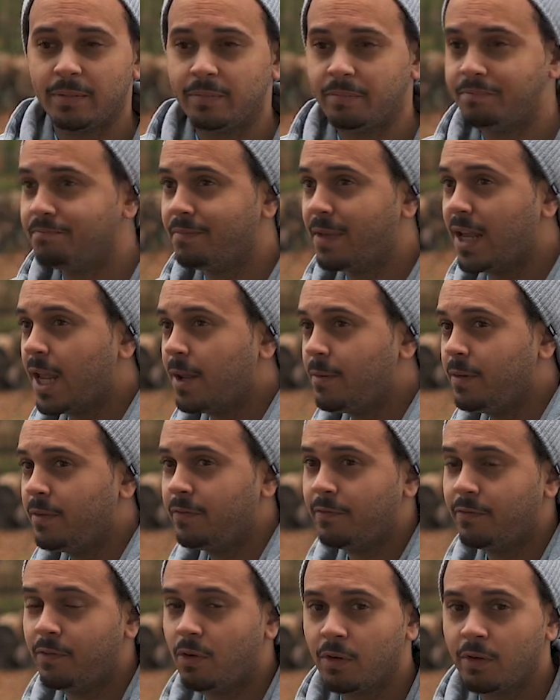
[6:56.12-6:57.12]
maybe
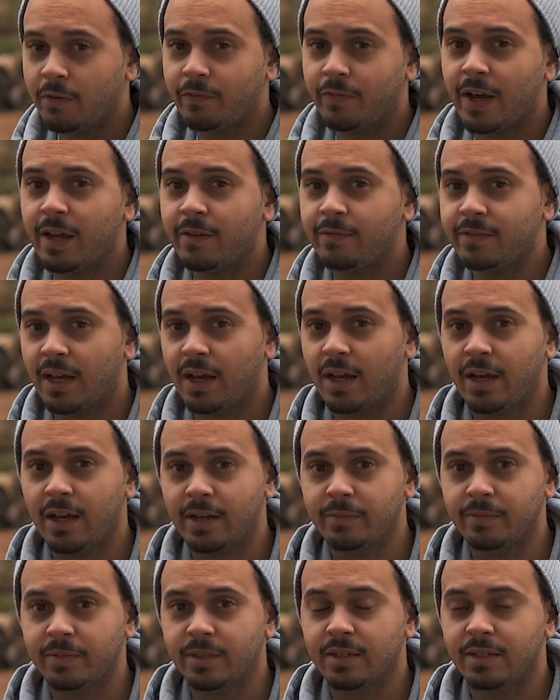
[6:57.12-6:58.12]
4 or 5
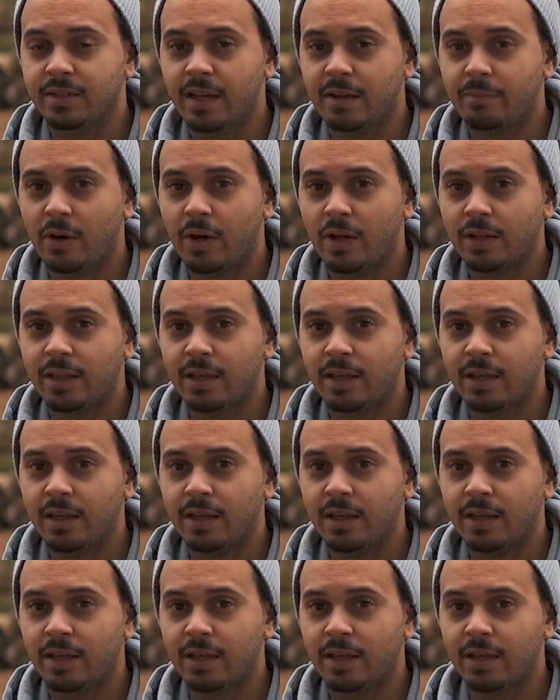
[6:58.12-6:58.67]
times since I bought